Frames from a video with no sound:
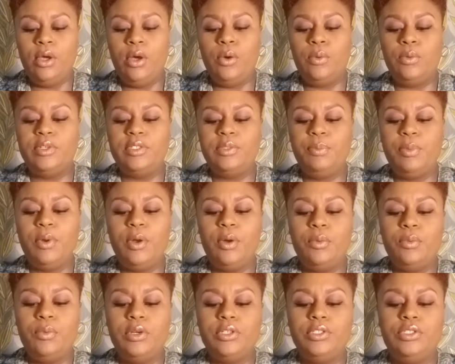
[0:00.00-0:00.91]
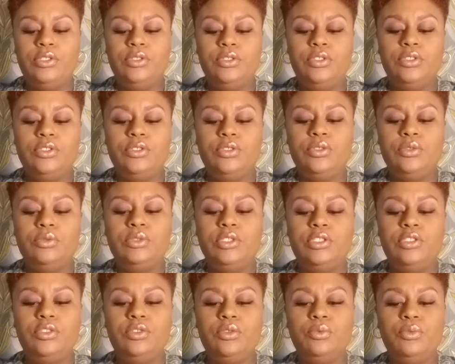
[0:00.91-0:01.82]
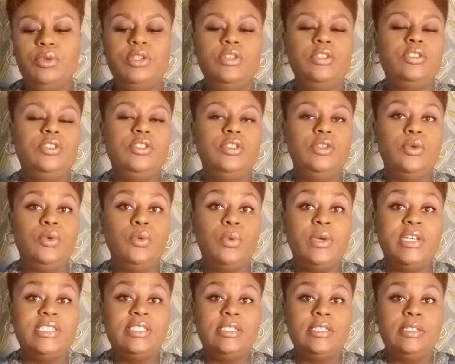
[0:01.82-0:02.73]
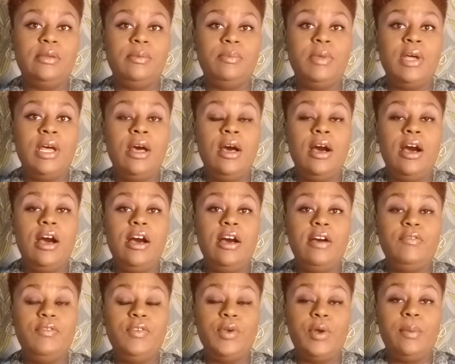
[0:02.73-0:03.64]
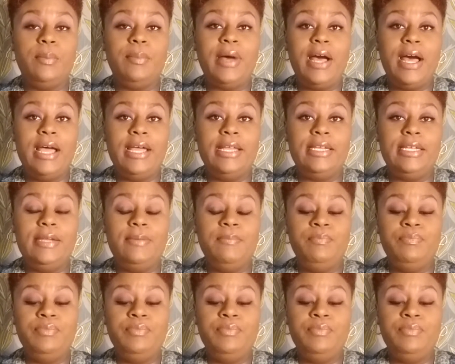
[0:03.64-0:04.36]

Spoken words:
What Spirit wants you to do is surrender to the wisdom of your body.